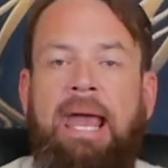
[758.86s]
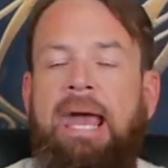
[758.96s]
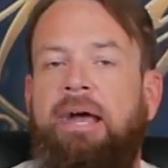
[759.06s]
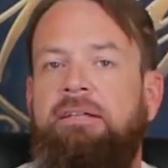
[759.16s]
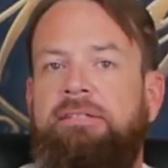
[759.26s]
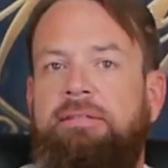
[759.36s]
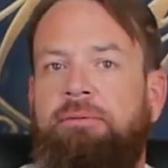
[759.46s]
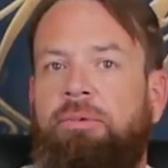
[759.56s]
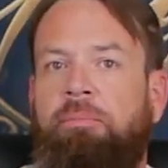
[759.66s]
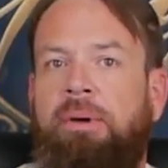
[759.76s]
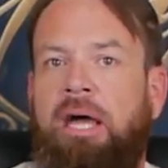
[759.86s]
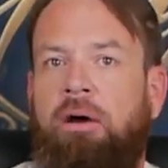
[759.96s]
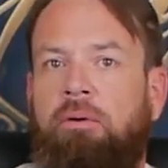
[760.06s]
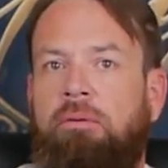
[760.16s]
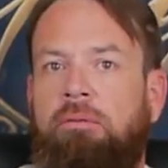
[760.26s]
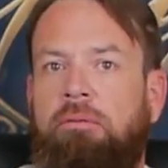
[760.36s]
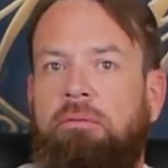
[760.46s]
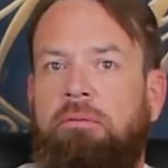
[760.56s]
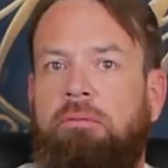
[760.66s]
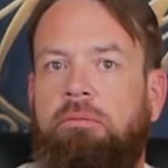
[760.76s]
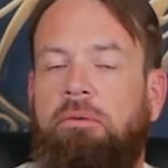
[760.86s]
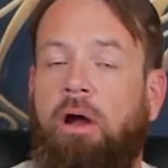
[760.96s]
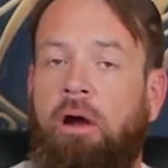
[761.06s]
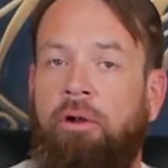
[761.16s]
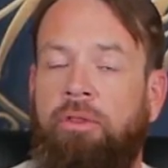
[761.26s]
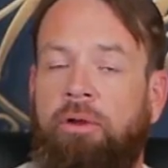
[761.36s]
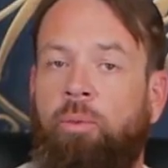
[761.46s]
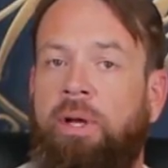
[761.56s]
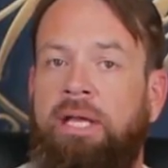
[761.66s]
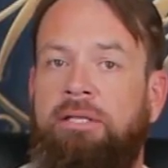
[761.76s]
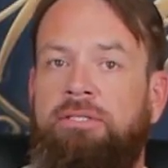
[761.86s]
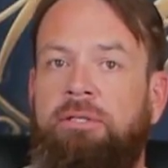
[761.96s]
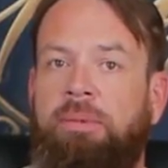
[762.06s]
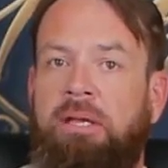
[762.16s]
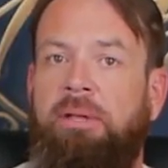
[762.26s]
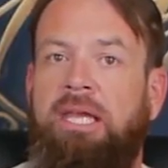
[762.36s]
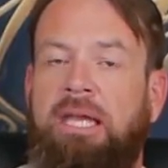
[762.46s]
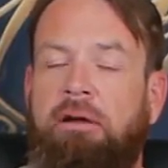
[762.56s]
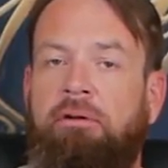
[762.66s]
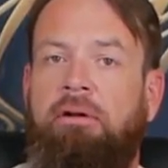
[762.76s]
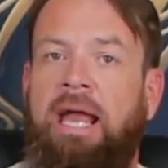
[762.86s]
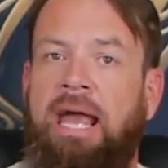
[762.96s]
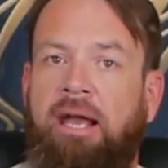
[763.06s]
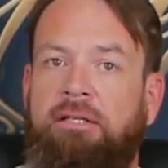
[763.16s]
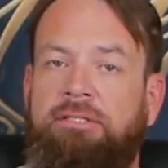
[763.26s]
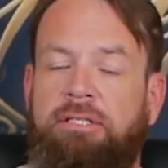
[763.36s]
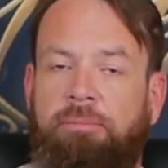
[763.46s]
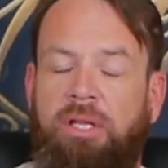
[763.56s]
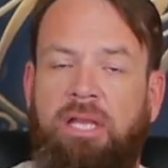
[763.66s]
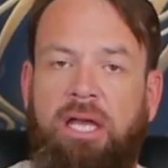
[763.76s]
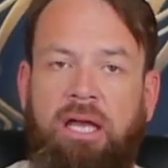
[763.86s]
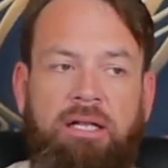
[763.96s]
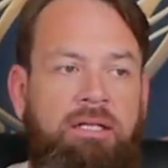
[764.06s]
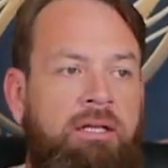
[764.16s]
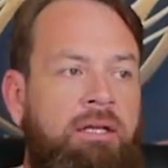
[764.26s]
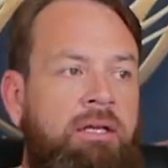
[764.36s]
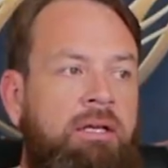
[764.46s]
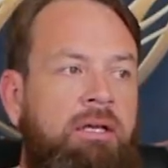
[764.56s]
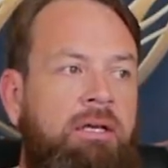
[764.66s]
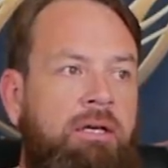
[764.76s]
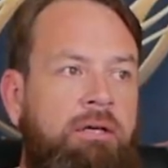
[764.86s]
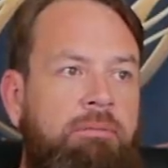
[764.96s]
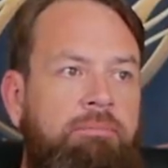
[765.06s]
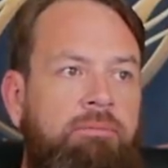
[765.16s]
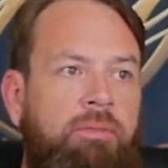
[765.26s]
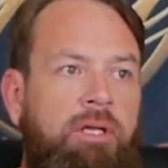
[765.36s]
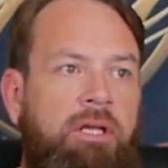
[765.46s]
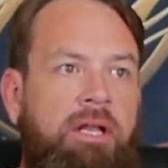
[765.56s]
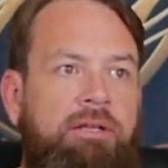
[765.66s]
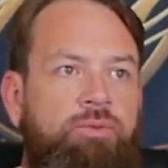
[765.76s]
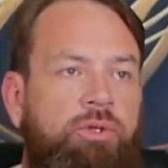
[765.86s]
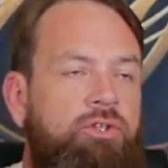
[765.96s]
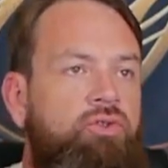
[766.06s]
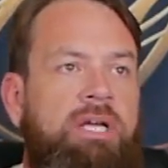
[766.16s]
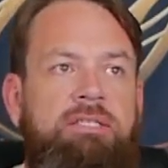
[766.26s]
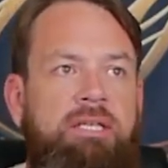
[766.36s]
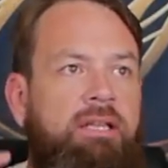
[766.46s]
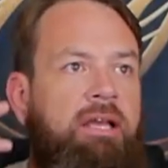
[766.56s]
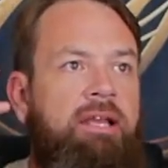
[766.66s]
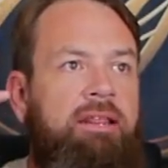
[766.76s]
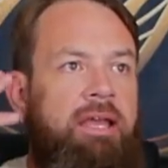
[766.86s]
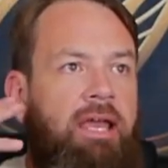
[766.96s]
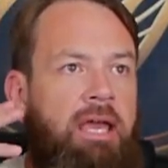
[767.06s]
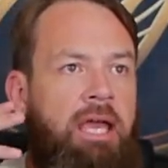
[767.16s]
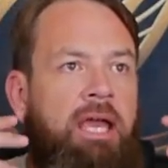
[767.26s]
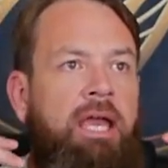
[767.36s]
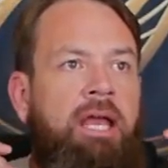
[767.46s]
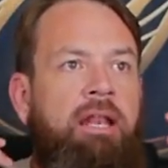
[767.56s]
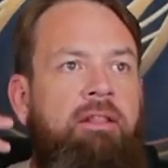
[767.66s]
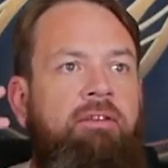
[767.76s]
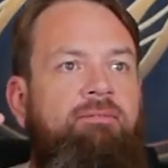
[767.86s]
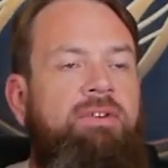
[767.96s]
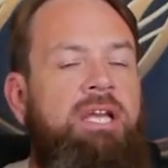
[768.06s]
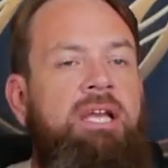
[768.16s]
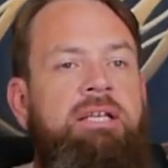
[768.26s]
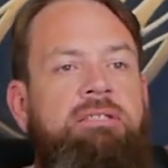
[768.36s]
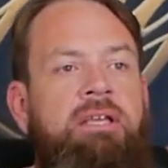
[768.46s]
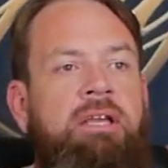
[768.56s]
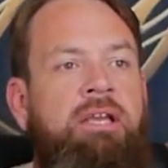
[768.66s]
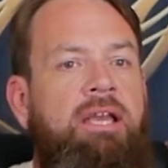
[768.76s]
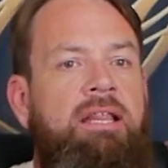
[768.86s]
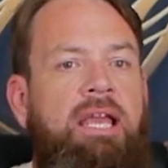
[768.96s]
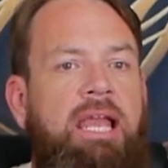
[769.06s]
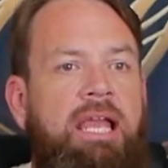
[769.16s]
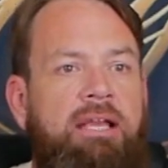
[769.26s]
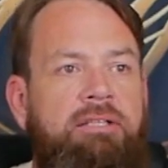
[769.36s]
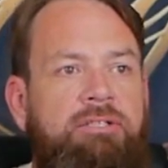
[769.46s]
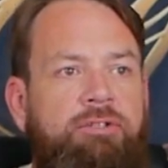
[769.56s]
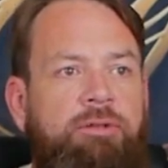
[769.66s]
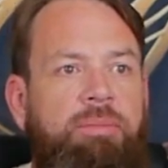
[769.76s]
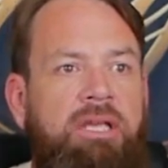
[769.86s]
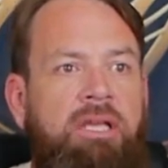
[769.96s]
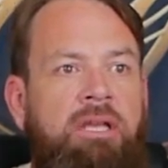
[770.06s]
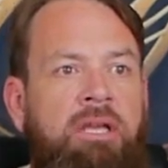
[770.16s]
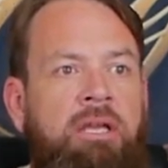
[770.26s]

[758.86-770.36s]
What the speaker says: ask them about, are there ways to maybe counteract some of that? And as we're addressing like the head and the face and the hands to be